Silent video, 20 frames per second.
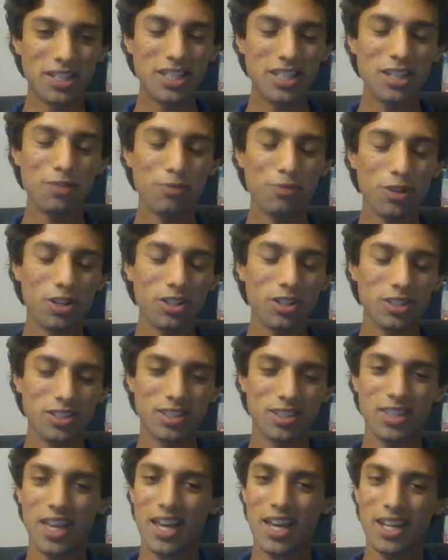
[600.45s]
default,
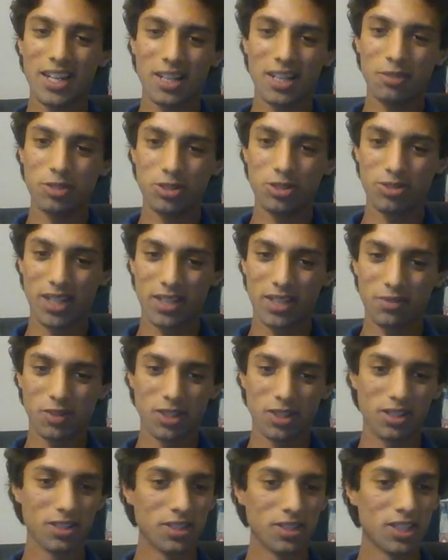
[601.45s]
then it would
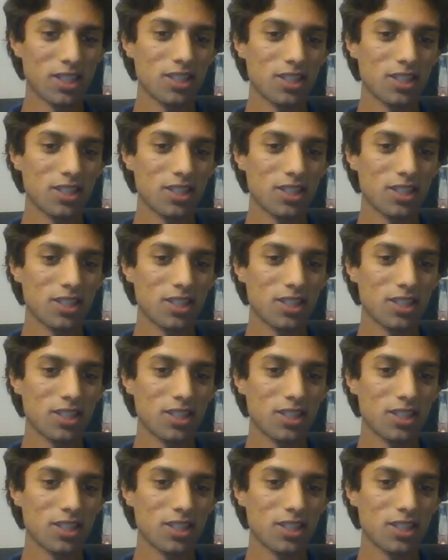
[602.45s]
transfer.